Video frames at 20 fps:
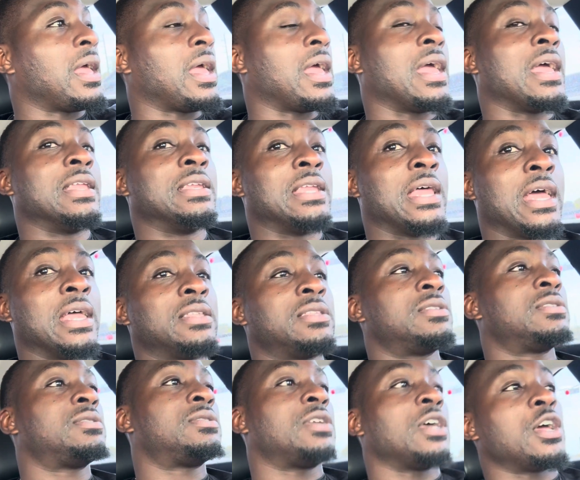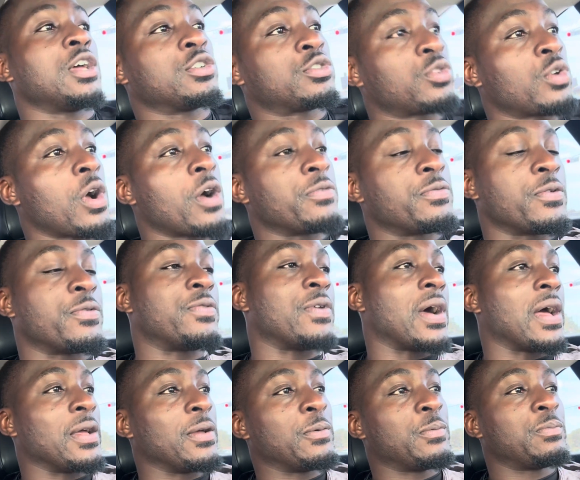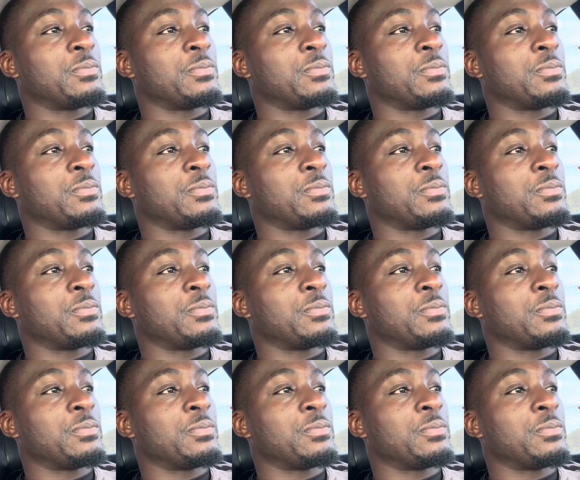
in that Terence Crawford fight.